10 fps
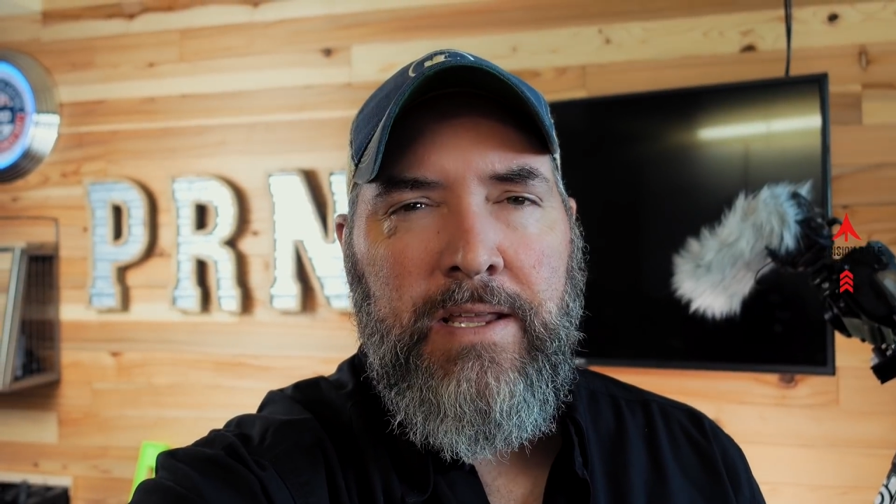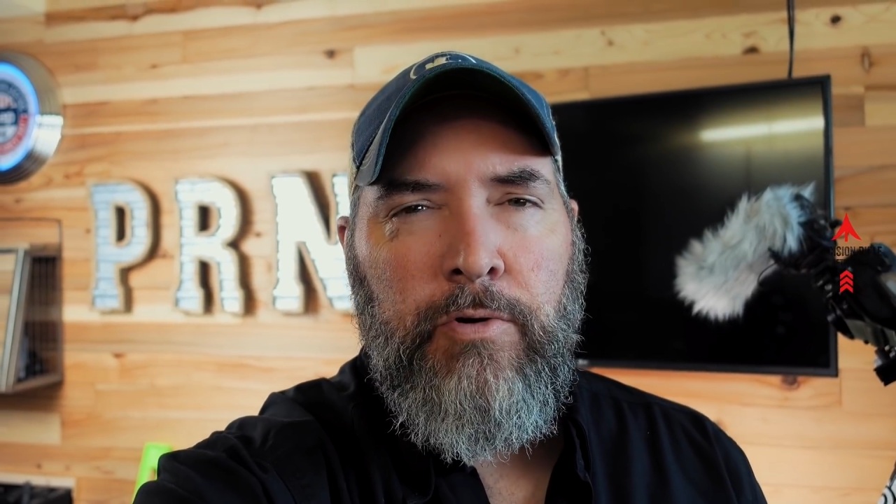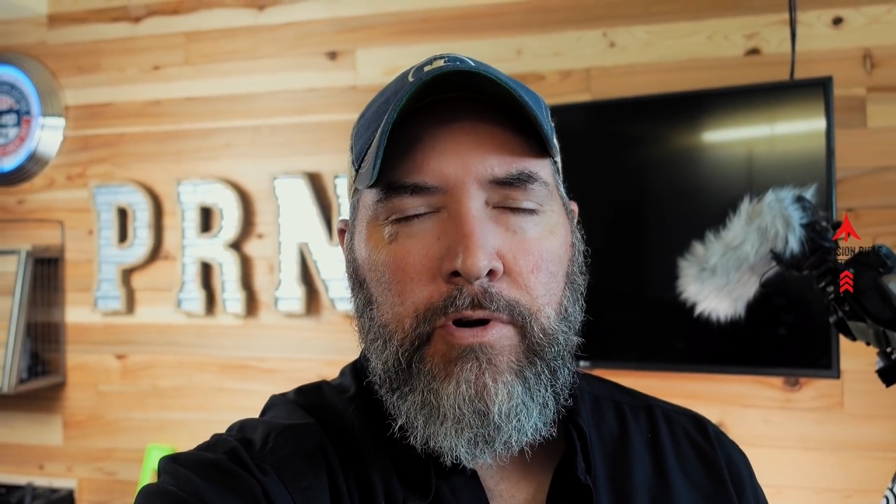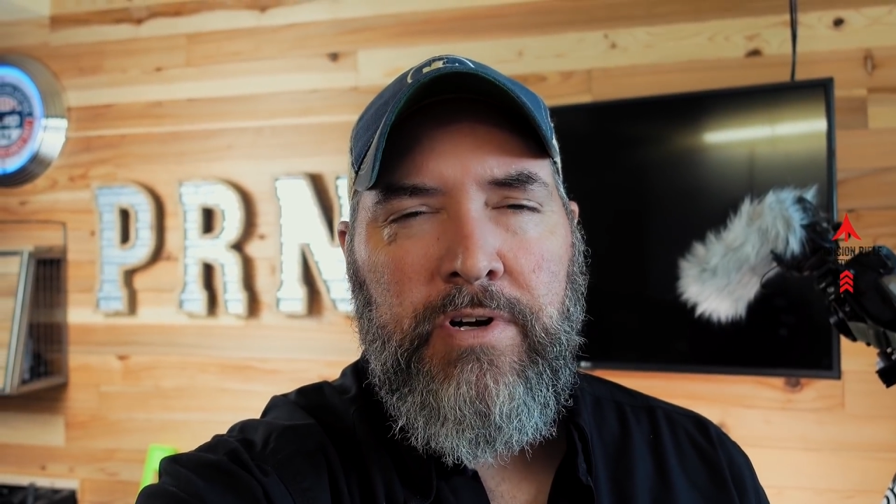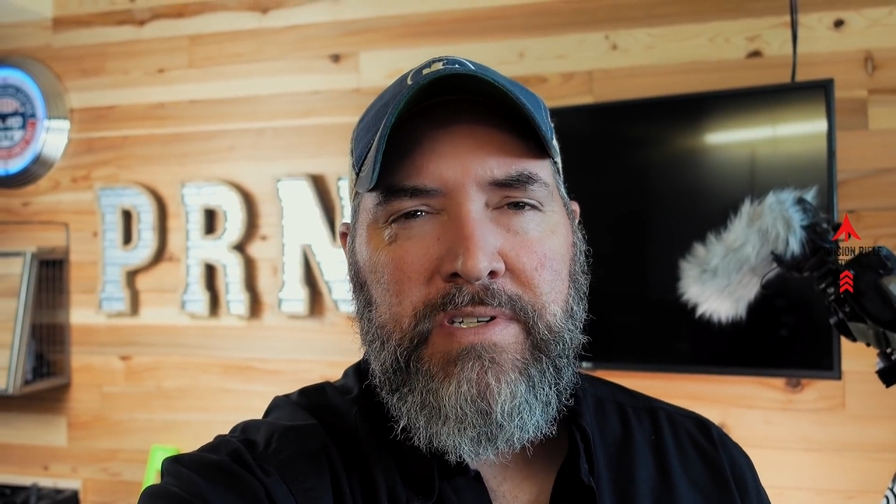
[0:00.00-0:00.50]
in
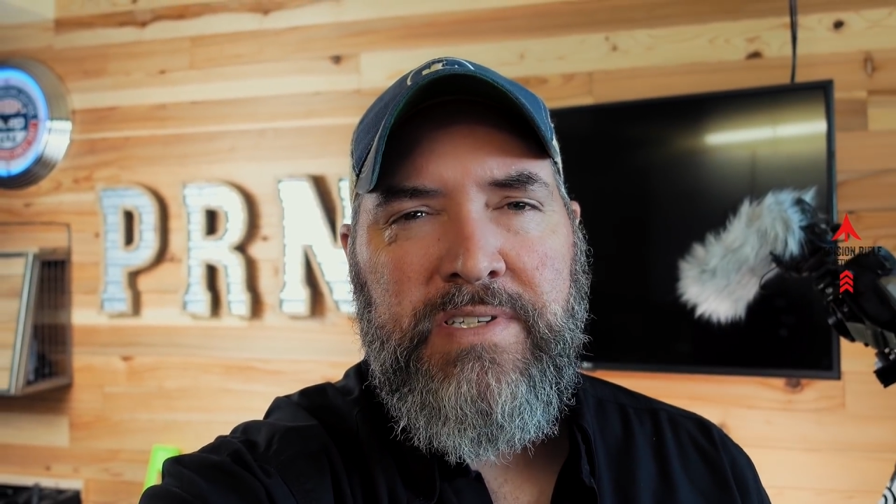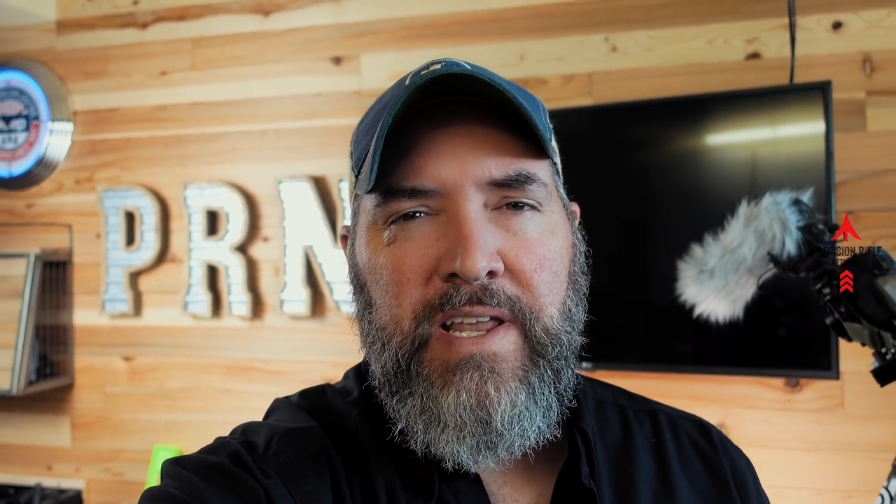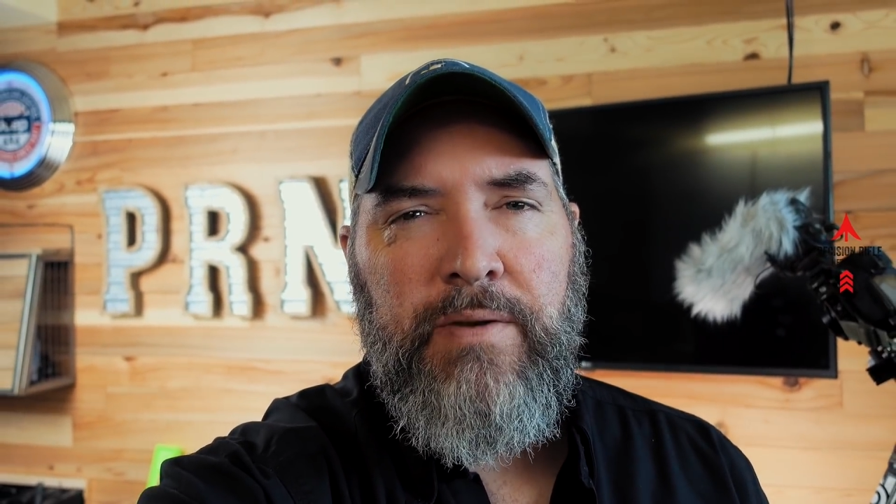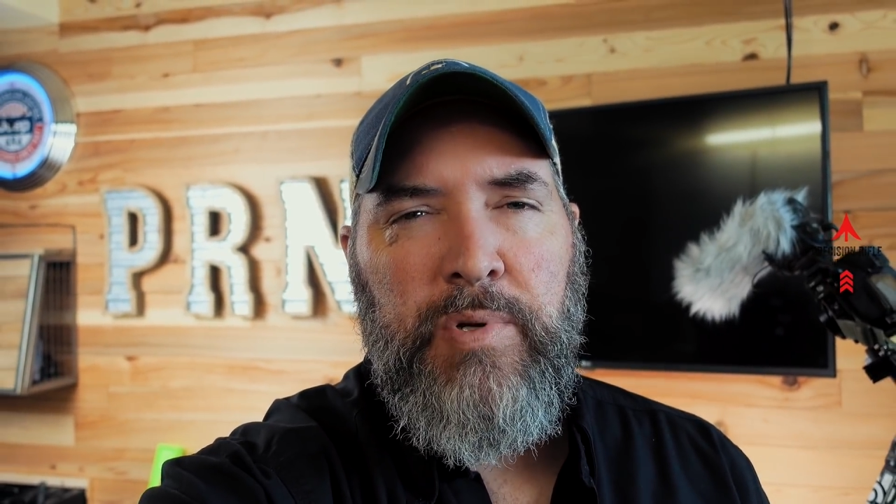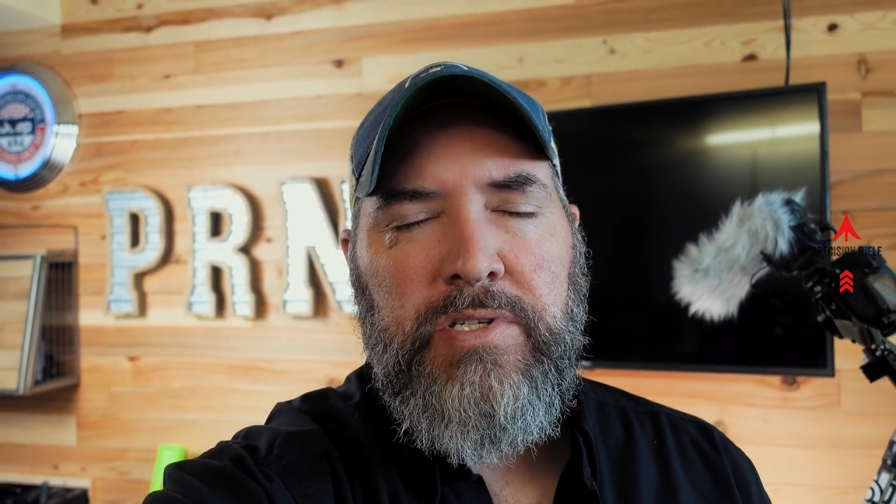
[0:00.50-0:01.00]
order to
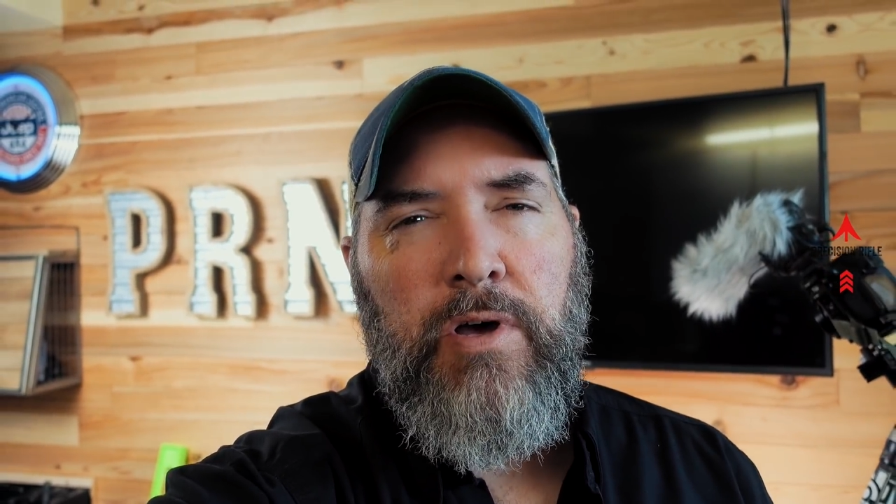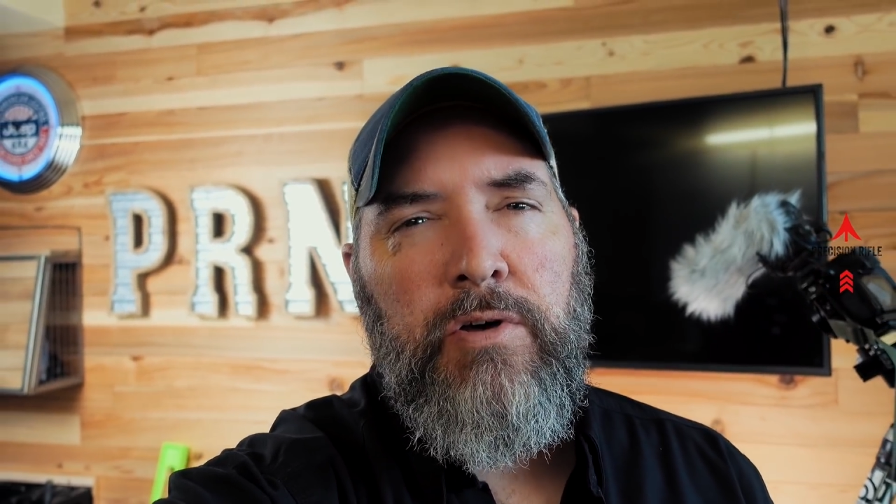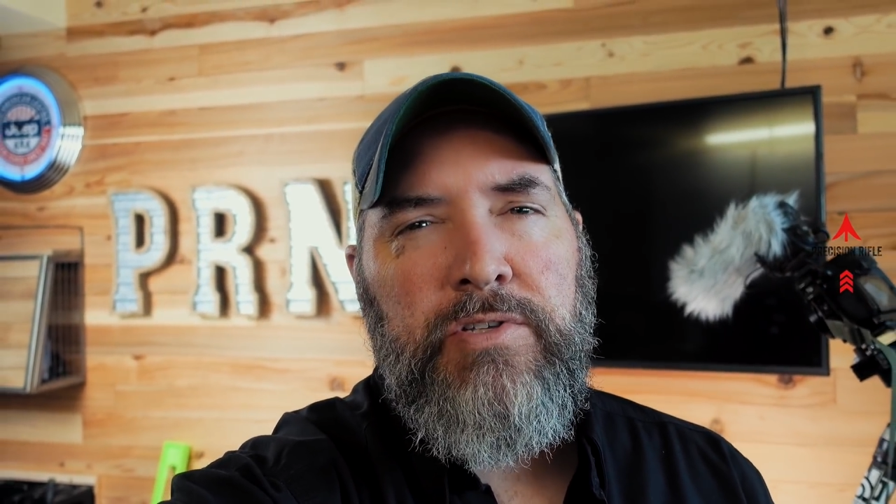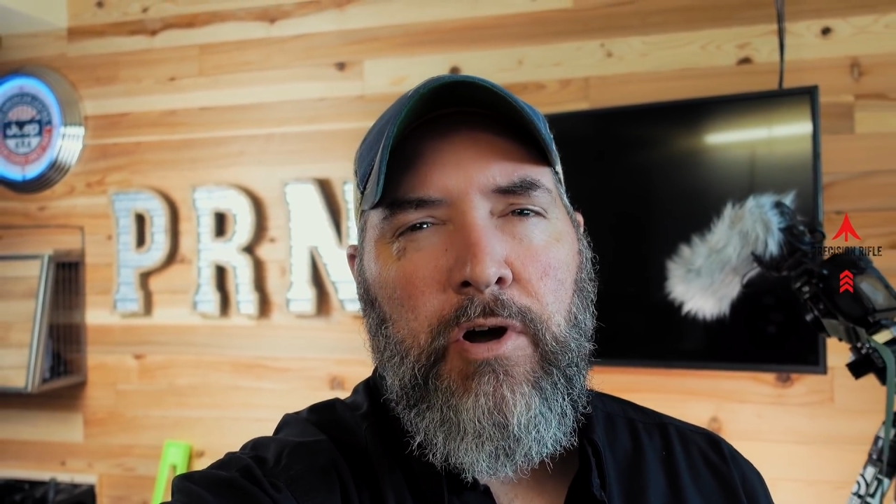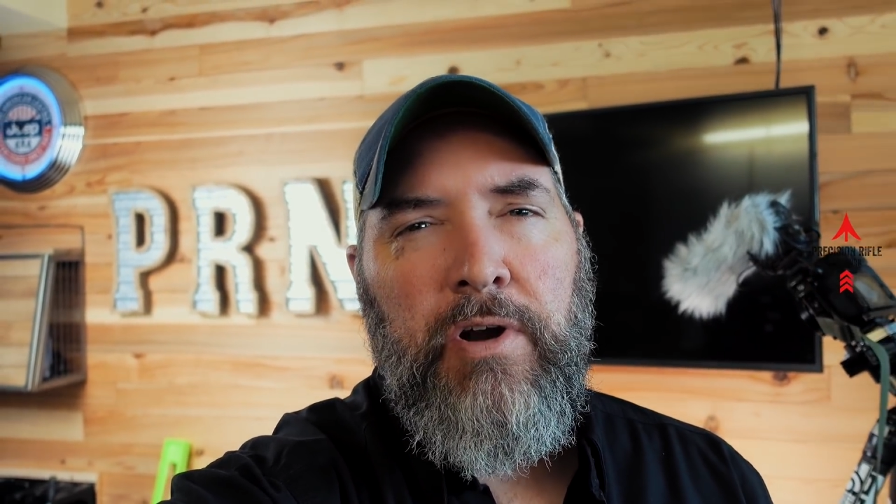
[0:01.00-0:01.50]
set up a
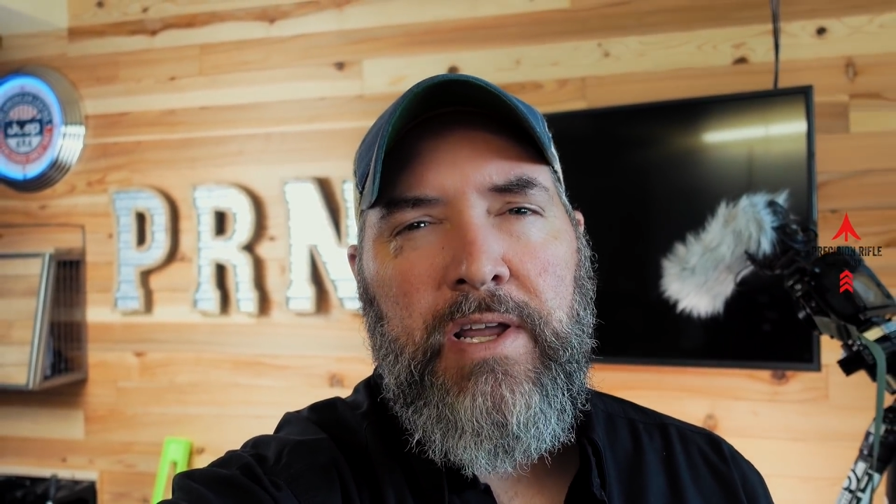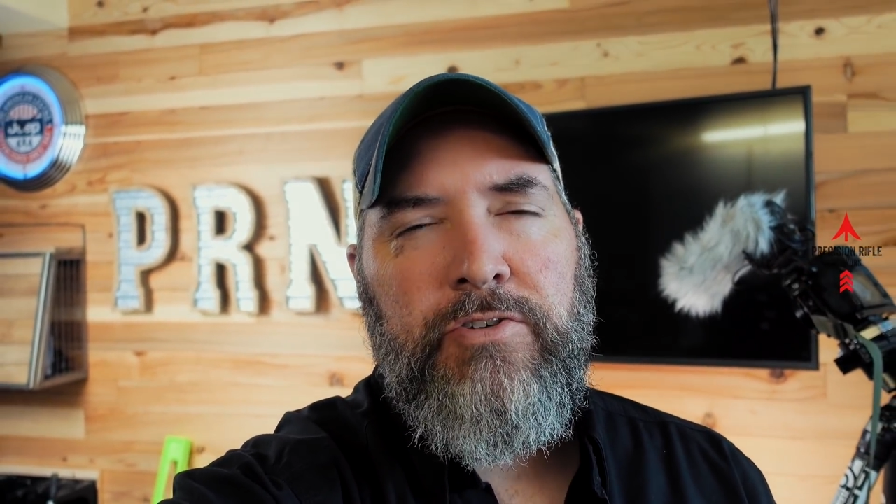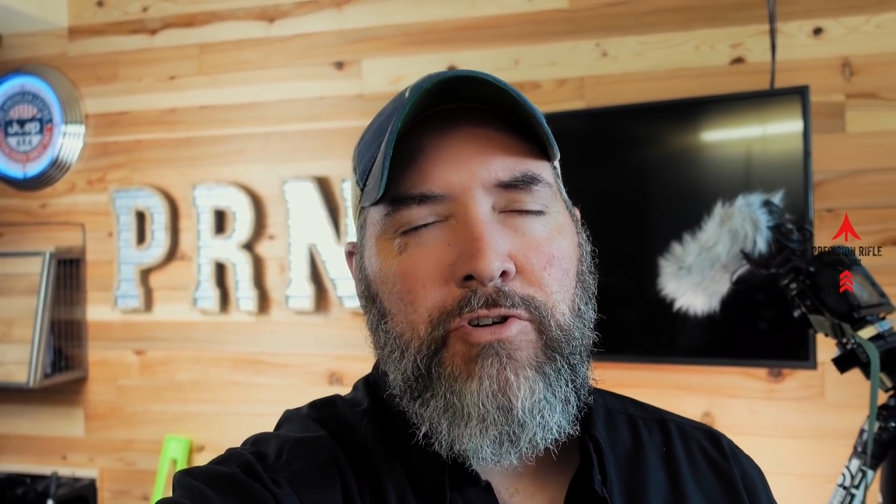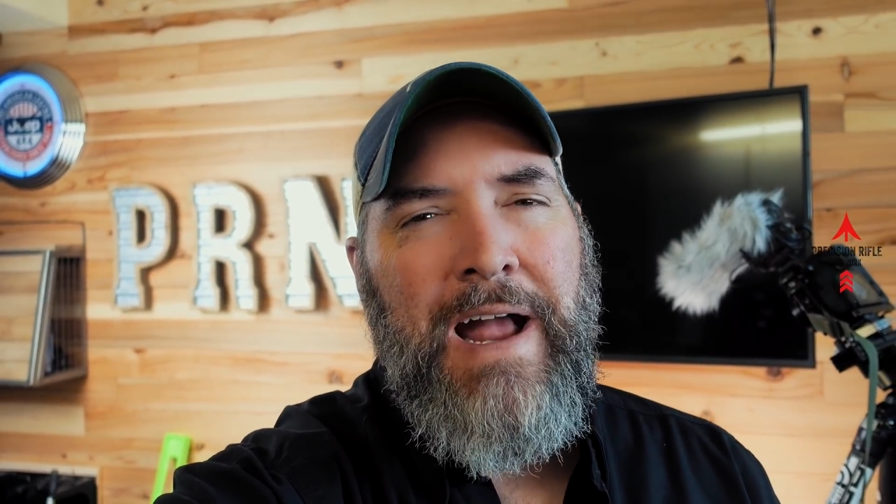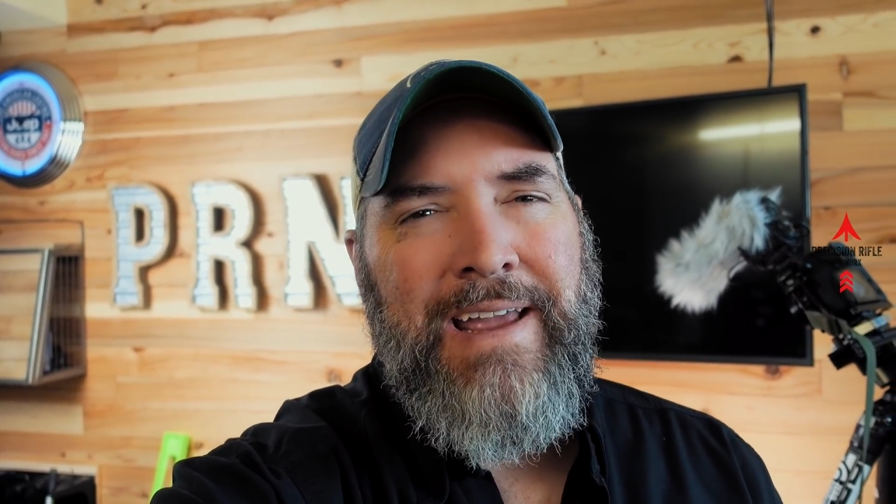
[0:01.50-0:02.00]
tall
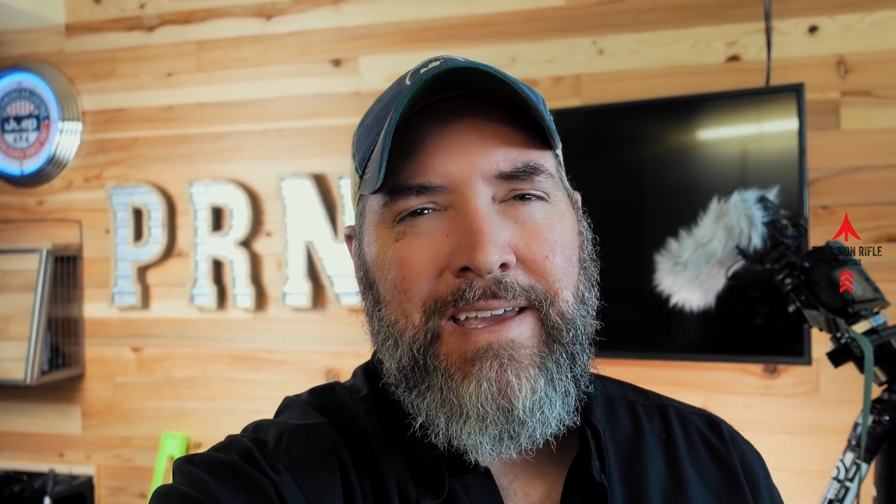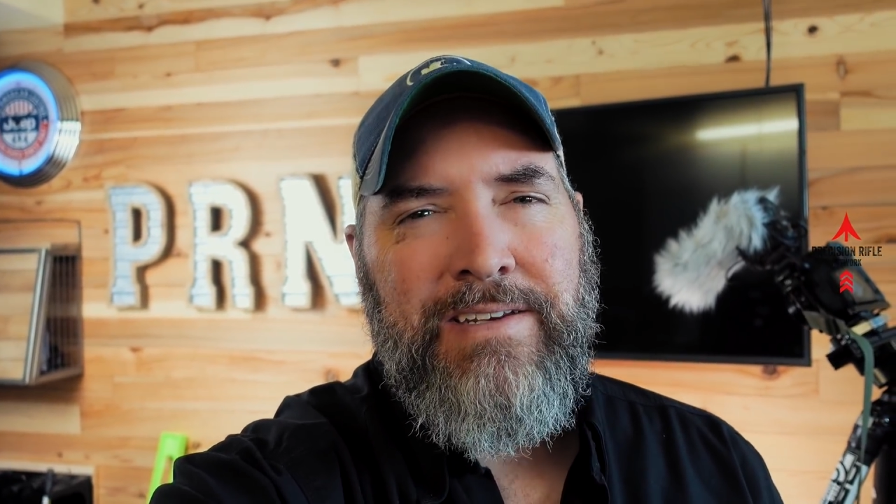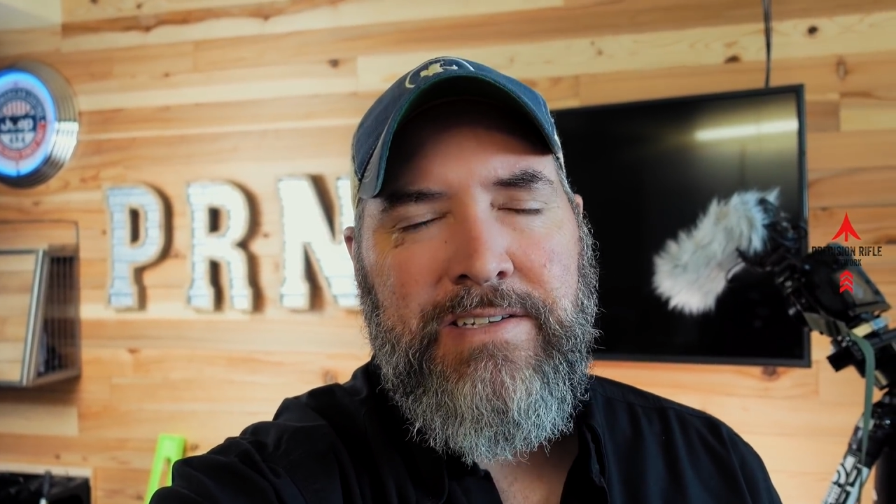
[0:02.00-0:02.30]
target tracking